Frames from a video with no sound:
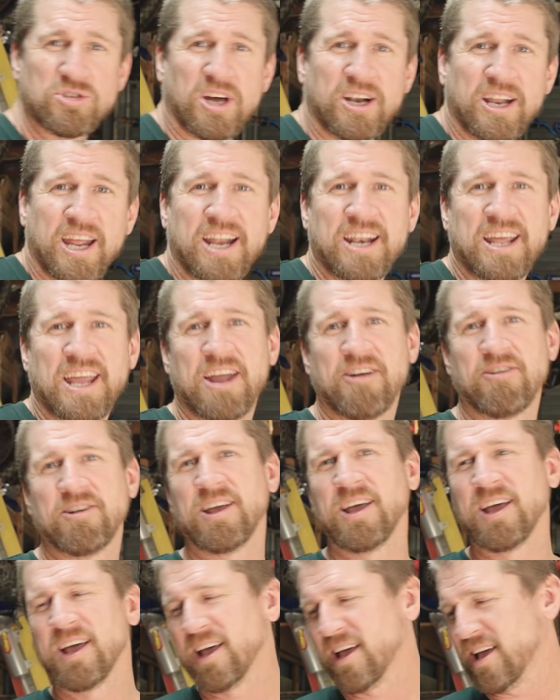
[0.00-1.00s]
I need here. And
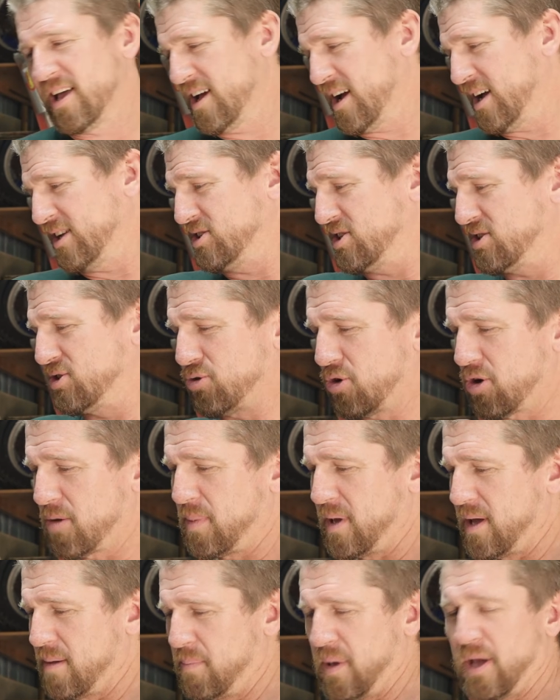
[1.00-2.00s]
I just thought it'd
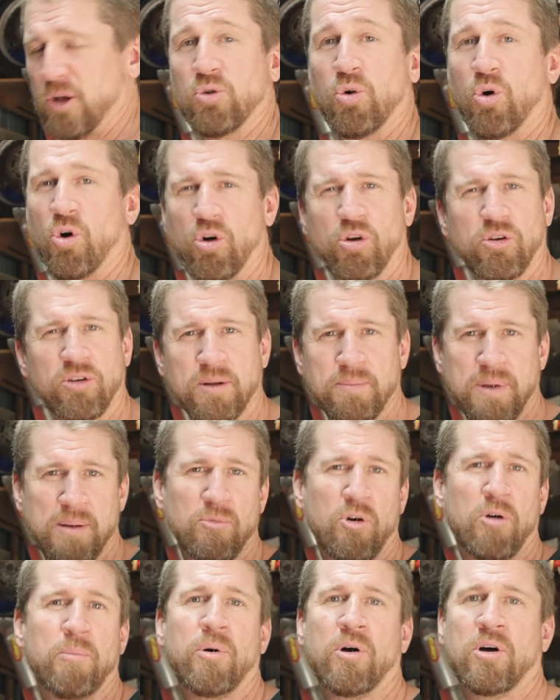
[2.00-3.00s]
be a bit cooler and a bit
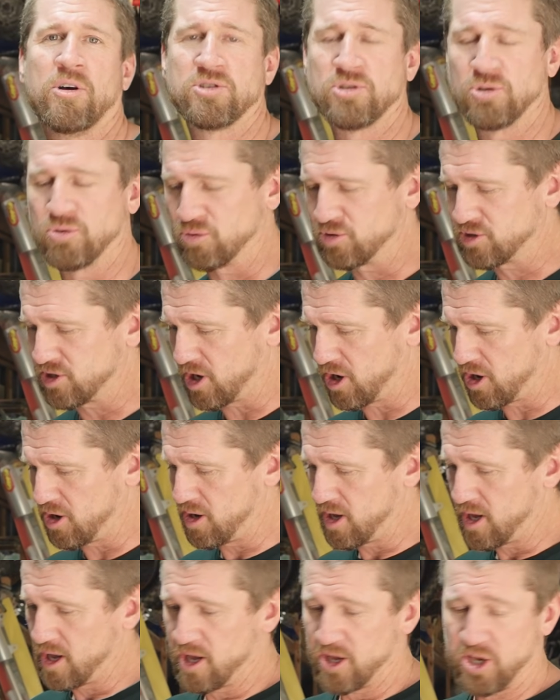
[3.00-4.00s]
more personal. So,
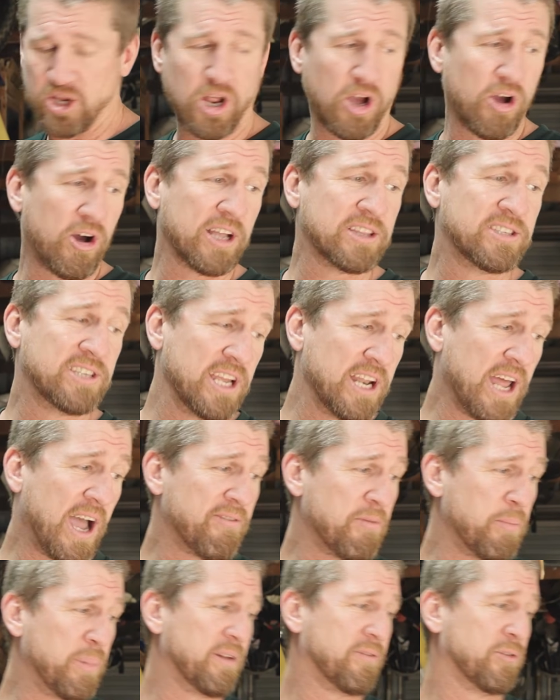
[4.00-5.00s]
I did
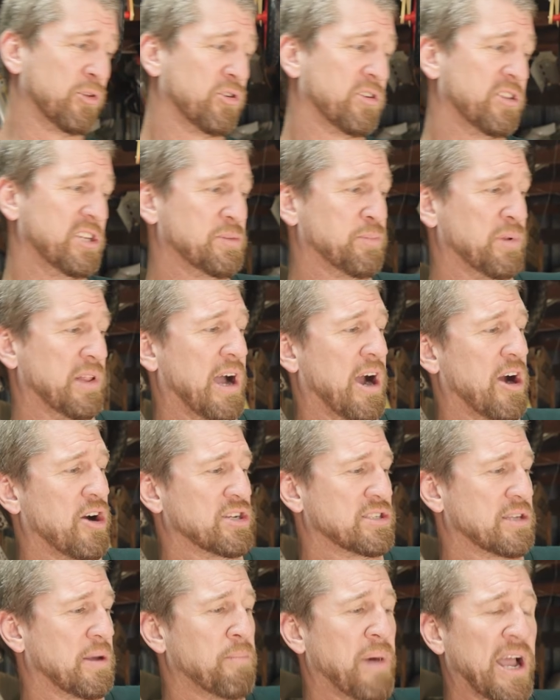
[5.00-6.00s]
have a bit of a look at this
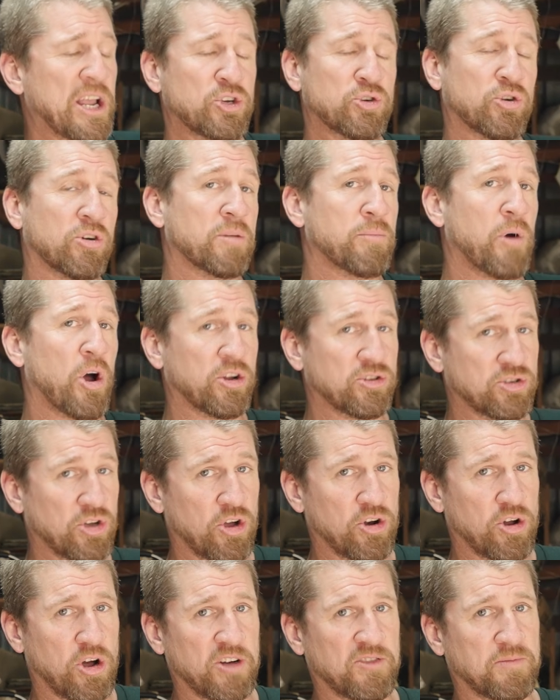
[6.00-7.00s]
Polaris. I made sure the motor
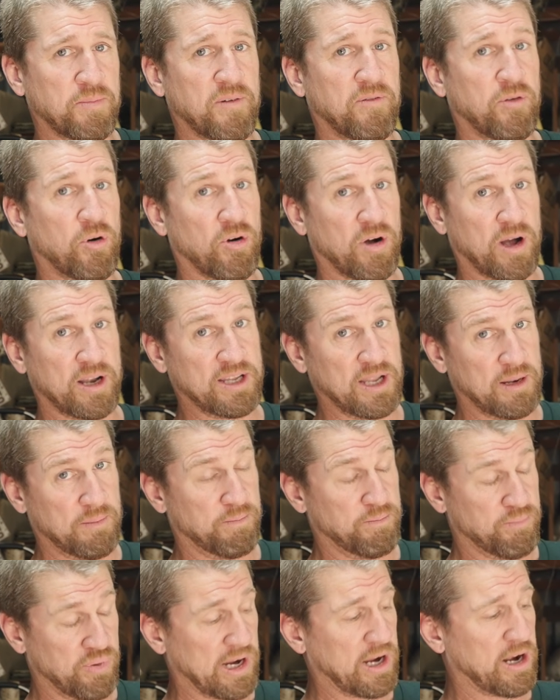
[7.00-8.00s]
turned over before I did
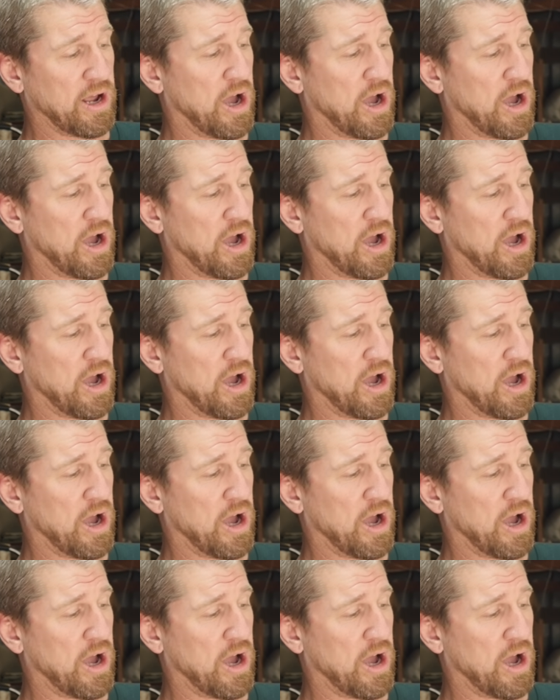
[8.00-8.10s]
bring it